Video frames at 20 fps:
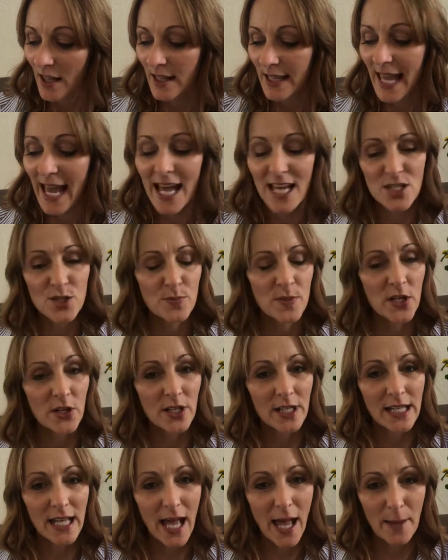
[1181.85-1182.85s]
Cashmere
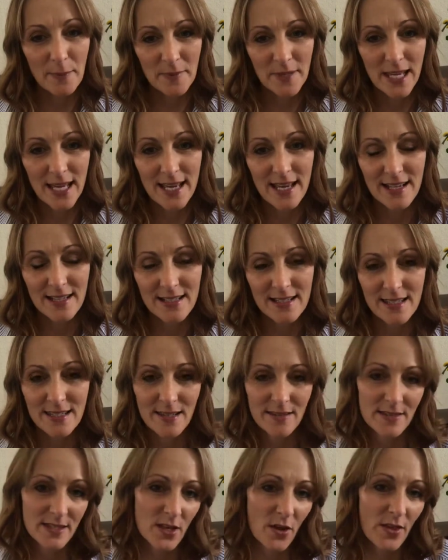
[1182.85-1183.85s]
and Cupcakes.
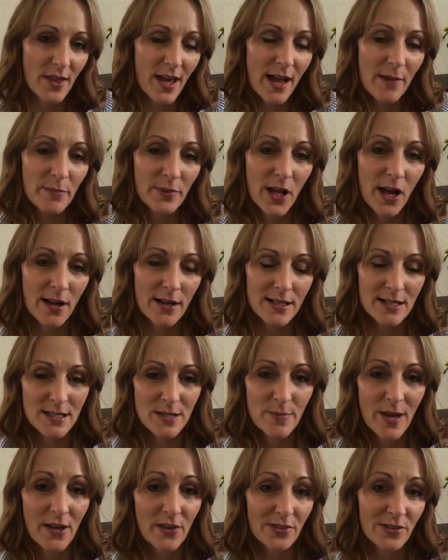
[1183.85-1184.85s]
So that blog is
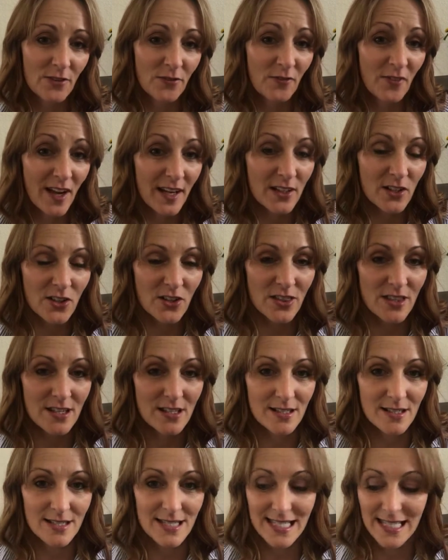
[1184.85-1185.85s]
about the finer
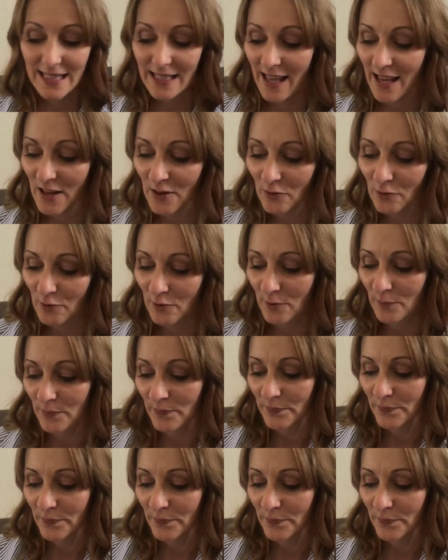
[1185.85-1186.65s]
things in life.